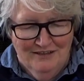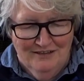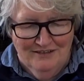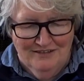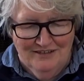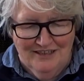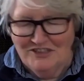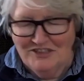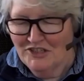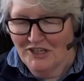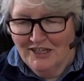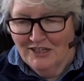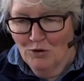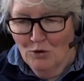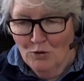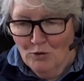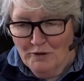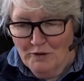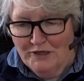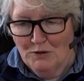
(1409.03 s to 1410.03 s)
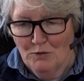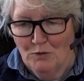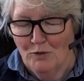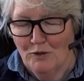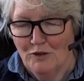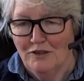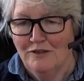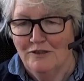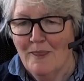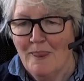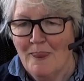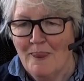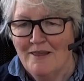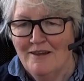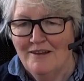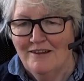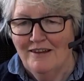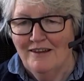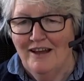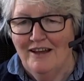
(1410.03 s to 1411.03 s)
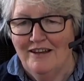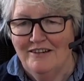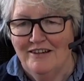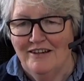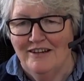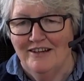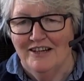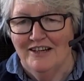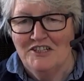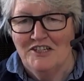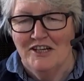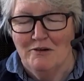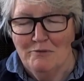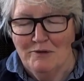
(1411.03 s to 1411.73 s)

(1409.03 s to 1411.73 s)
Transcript: let's ignore it all. And actually,